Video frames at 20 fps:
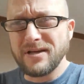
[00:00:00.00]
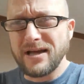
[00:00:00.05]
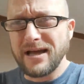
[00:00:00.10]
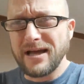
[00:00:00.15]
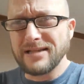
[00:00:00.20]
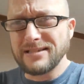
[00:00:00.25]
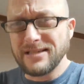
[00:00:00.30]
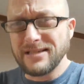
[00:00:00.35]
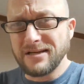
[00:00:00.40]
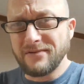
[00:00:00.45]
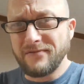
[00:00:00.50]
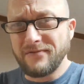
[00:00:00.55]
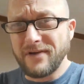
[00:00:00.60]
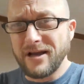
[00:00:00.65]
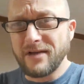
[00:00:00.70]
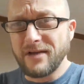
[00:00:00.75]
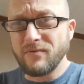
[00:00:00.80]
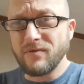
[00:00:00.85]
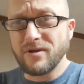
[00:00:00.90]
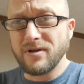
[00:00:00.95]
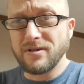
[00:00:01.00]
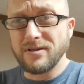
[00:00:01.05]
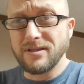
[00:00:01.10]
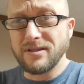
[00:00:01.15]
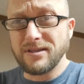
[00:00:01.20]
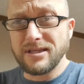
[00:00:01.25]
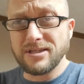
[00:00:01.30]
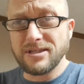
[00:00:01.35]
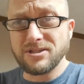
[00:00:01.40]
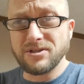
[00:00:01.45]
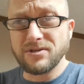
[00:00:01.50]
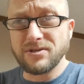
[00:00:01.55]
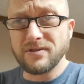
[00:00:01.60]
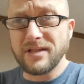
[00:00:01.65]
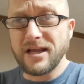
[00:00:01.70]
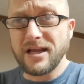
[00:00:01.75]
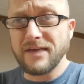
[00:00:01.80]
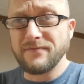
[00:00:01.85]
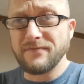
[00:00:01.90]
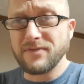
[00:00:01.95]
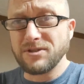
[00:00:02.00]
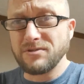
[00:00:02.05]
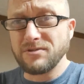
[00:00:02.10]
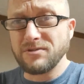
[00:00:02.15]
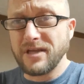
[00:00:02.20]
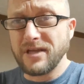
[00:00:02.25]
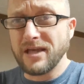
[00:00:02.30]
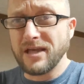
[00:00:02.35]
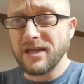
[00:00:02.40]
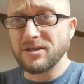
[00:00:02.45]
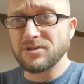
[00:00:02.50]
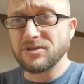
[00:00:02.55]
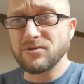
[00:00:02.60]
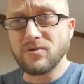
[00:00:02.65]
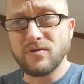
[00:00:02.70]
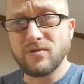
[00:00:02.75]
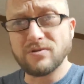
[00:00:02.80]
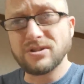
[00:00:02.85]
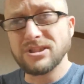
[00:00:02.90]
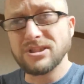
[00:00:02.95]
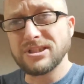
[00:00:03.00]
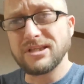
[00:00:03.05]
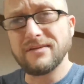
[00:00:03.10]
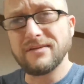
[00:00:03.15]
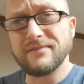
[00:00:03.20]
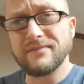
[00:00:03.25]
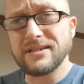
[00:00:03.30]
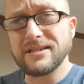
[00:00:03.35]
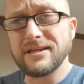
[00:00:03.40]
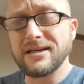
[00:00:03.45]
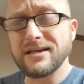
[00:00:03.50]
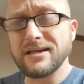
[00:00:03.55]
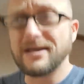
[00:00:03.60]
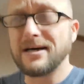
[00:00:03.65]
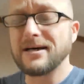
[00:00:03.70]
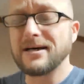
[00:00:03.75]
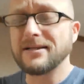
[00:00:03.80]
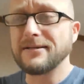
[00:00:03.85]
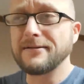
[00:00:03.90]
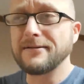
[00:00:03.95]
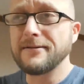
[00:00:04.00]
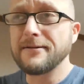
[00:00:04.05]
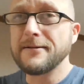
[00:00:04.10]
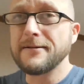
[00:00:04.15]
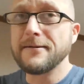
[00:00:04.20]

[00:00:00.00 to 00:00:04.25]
Identify what the things in your life that you can't control and just give it to God.